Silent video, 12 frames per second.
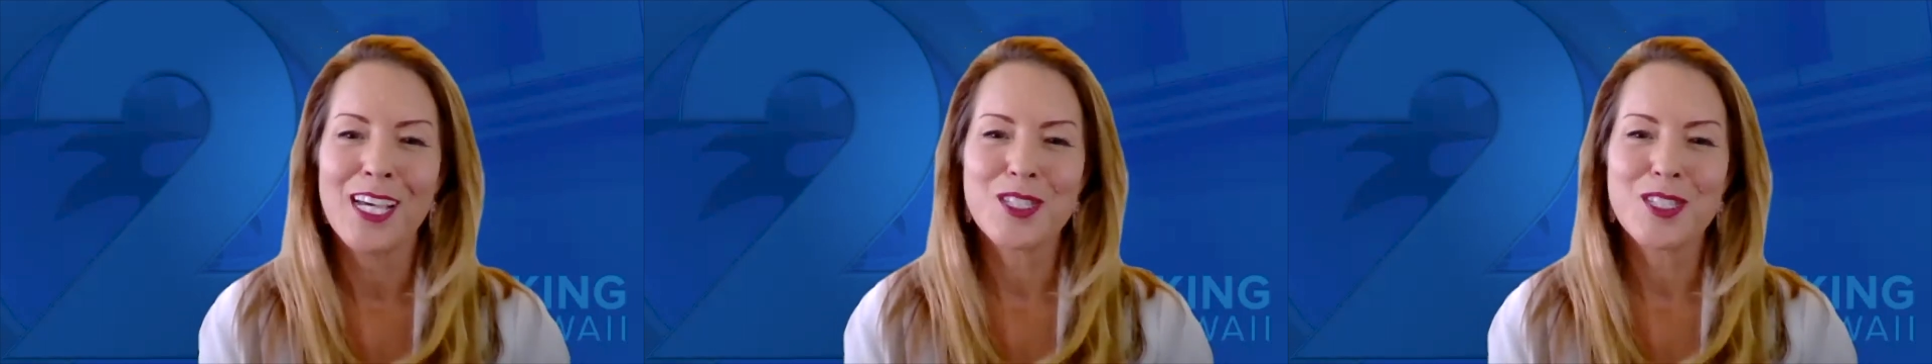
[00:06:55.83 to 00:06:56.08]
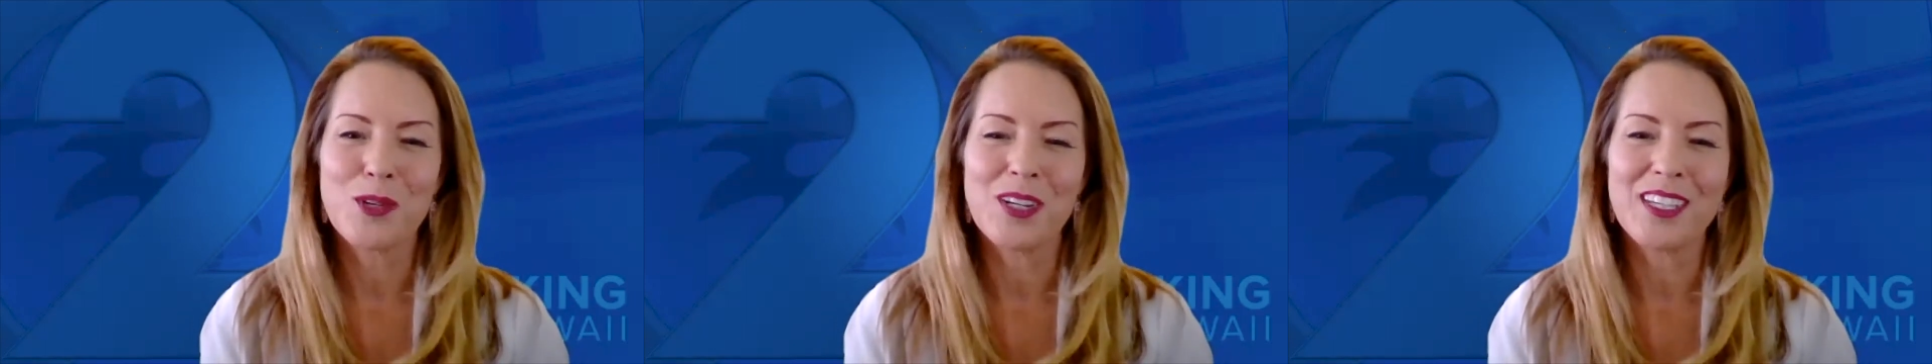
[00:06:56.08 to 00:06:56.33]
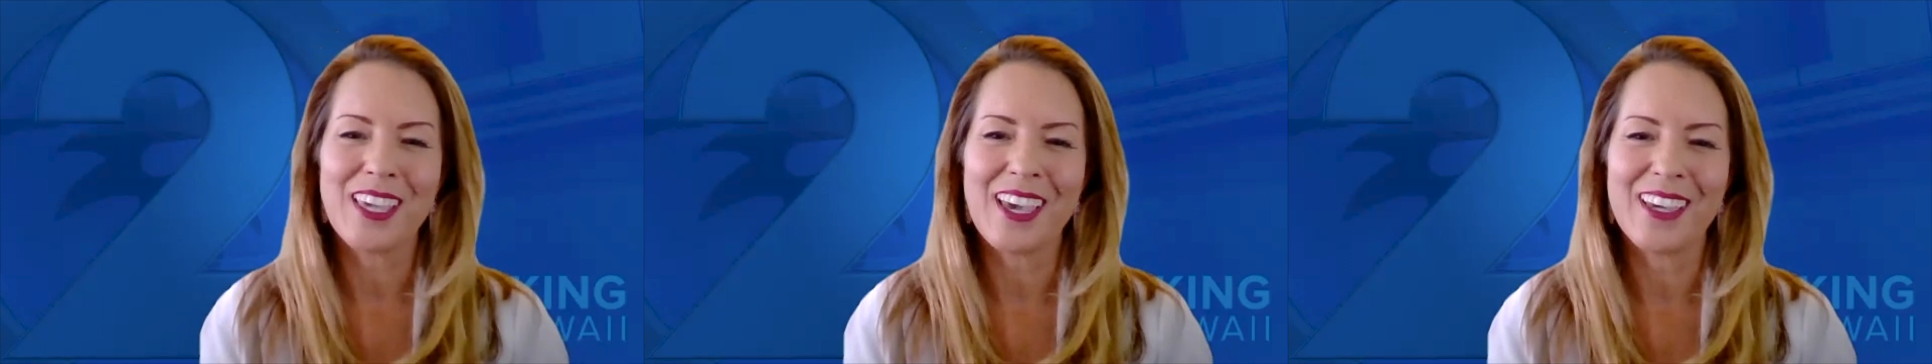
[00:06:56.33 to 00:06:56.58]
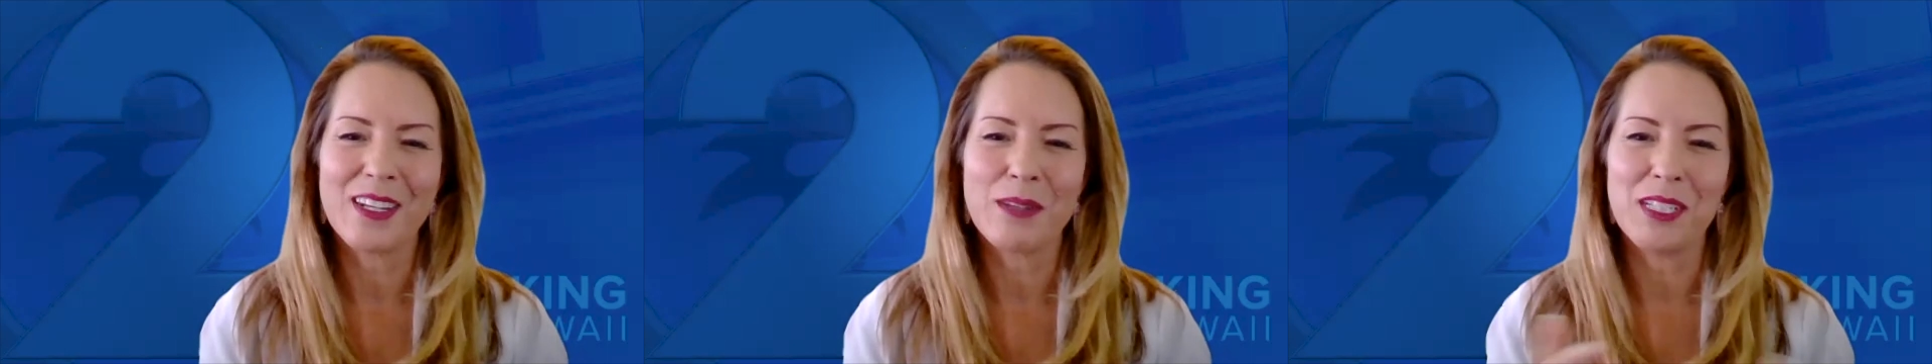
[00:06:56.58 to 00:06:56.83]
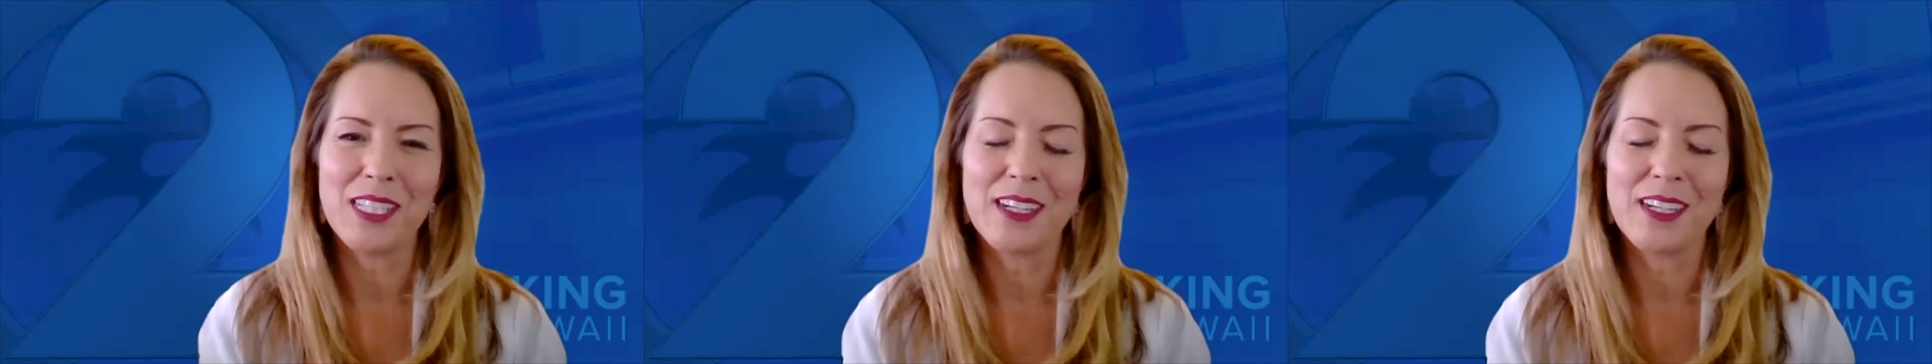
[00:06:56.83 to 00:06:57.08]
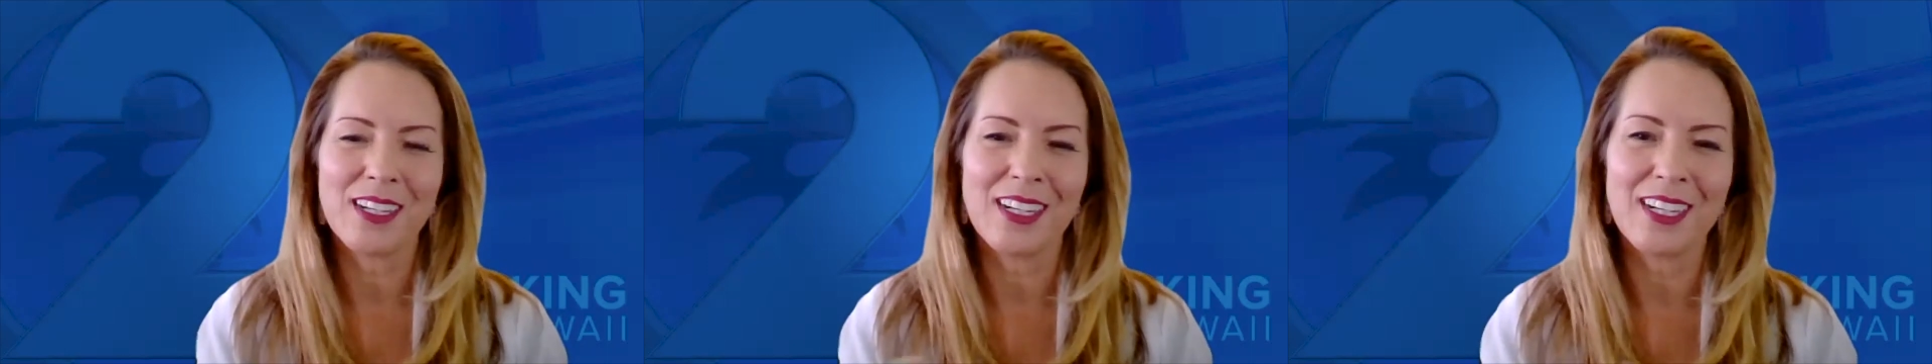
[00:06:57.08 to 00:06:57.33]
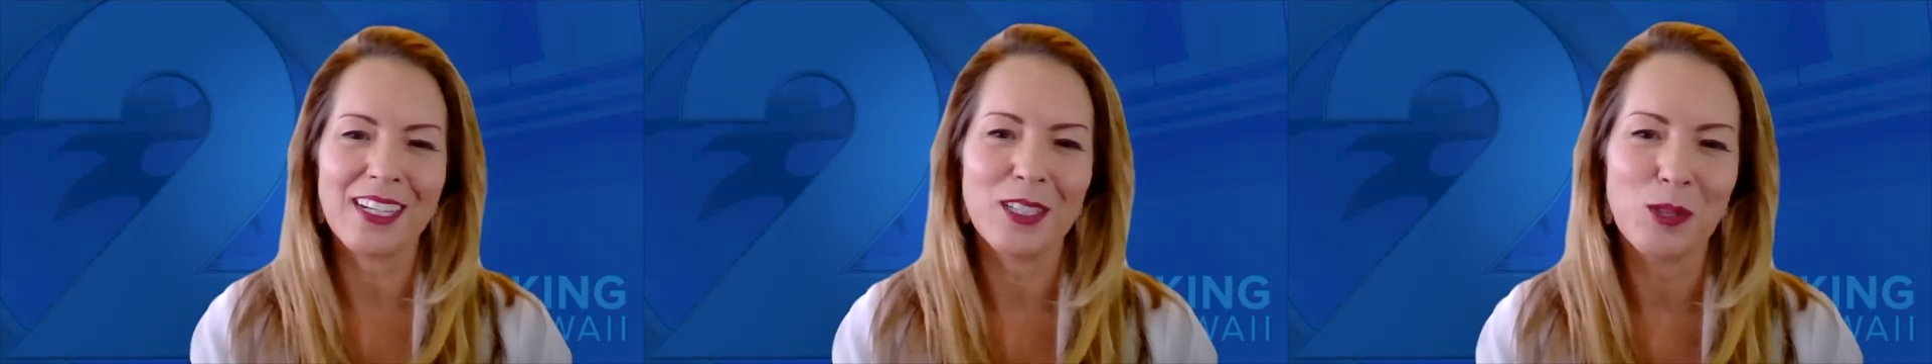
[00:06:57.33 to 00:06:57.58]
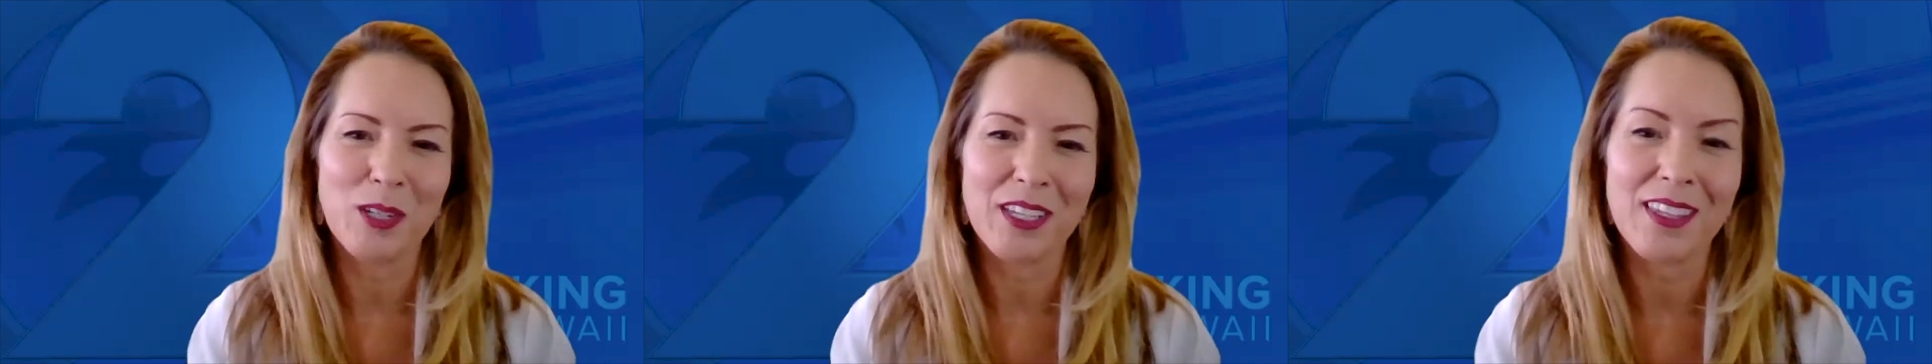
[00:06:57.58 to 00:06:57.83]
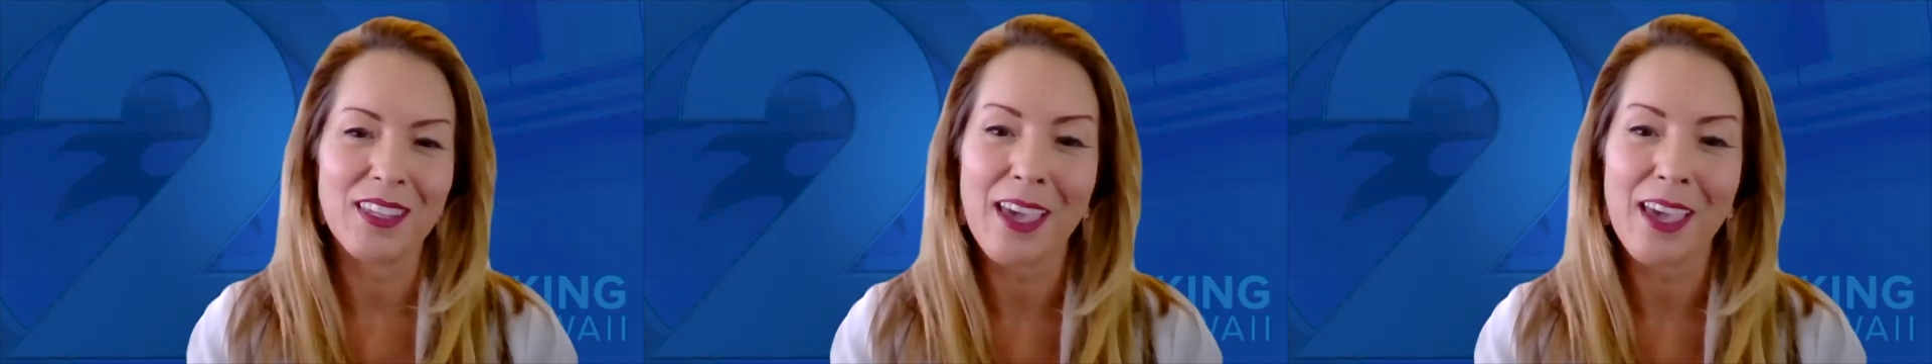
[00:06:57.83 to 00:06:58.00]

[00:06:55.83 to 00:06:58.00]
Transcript: So again, yes. Malia Ka'ai the